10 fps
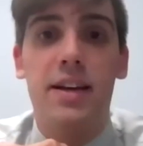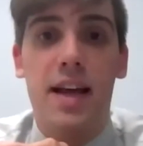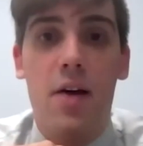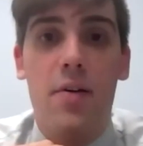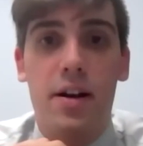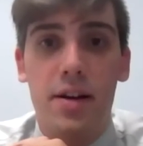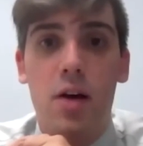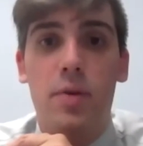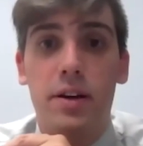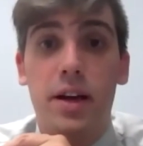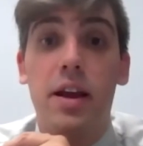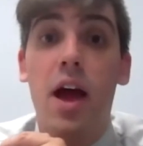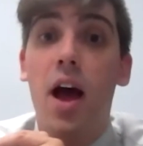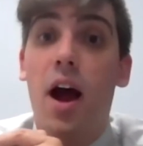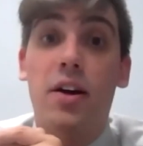now in our network, and
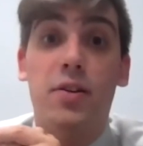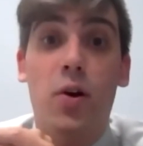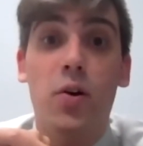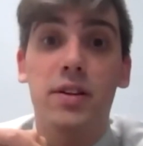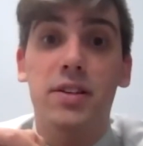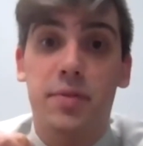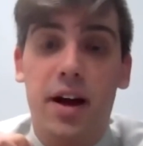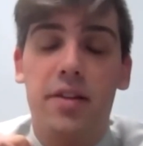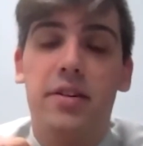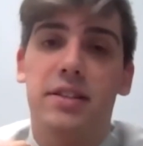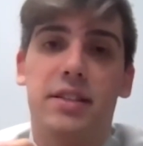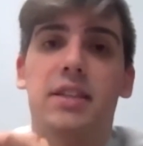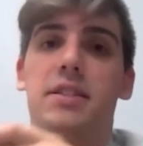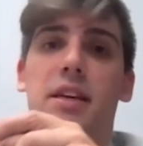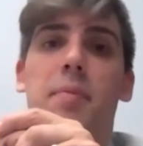our goal is
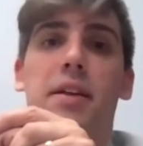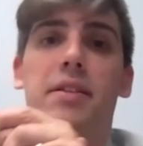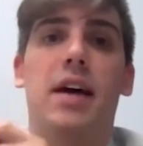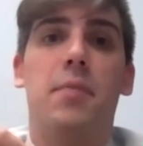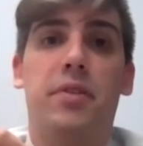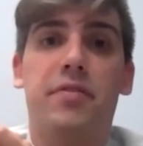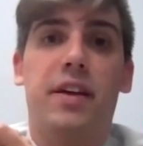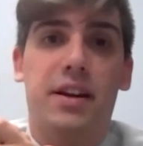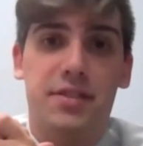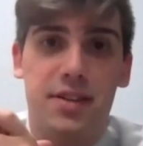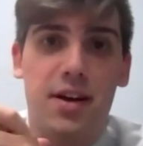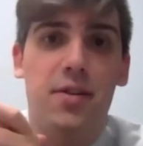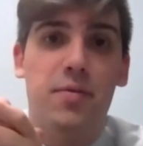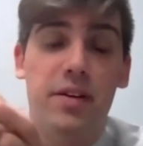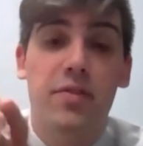360 by the time we're finished. So we've